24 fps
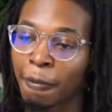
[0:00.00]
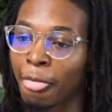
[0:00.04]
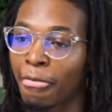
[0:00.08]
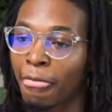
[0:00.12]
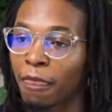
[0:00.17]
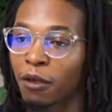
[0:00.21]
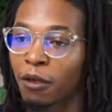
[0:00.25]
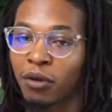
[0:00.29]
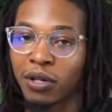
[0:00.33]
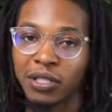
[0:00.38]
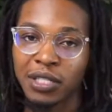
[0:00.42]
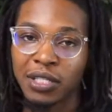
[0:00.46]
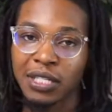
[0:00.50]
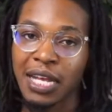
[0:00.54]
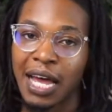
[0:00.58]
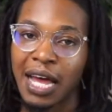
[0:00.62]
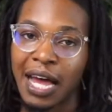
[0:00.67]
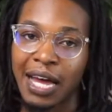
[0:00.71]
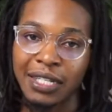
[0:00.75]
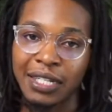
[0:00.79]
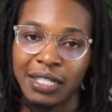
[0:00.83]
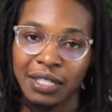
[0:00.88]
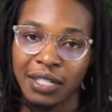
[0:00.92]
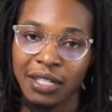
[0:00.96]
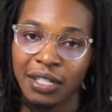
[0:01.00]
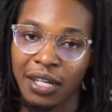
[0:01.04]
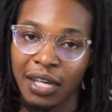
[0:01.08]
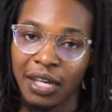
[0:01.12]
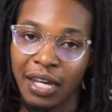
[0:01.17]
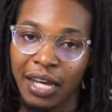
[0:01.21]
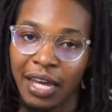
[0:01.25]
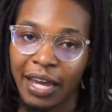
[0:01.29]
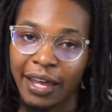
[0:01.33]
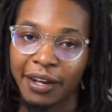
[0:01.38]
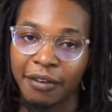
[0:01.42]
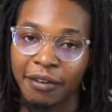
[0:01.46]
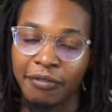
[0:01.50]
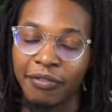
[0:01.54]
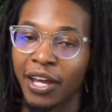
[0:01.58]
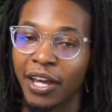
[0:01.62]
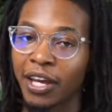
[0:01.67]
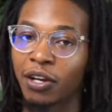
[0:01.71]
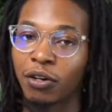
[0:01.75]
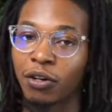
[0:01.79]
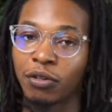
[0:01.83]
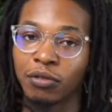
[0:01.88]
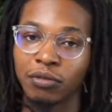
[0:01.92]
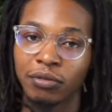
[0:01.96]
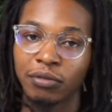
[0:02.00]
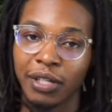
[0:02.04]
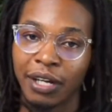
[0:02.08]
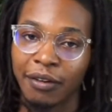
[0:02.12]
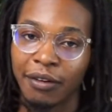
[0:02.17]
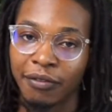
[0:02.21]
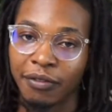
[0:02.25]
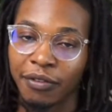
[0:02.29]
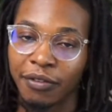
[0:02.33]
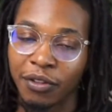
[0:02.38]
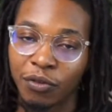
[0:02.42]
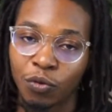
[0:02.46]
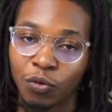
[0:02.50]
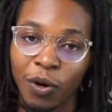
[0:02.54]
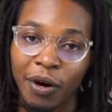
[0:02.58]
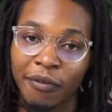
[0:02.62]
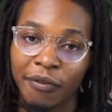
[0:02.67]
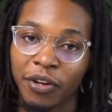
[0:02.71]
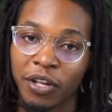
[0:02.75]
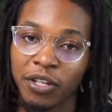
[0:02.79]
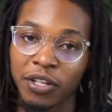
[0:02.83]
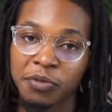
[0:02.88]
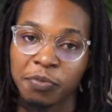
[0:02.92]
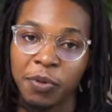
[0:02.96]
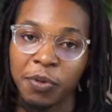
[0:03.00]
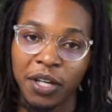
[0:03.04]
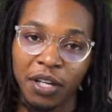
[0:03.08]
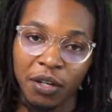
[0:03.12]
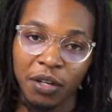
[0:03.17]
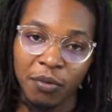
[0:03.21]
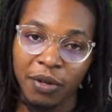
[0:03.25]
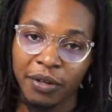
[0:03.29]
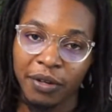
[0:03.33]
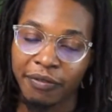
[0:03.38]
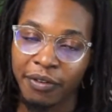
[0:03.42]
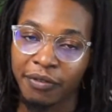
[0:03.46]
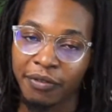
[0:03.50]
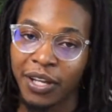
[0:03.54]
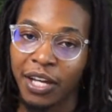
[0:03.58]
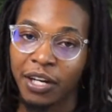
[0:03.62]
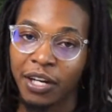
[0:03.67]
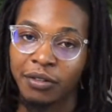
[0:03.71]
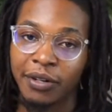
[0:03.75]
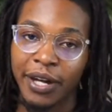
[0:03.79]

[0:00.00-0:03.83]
You can just ask, and if they don't, and whoever you're speaking with, if they don't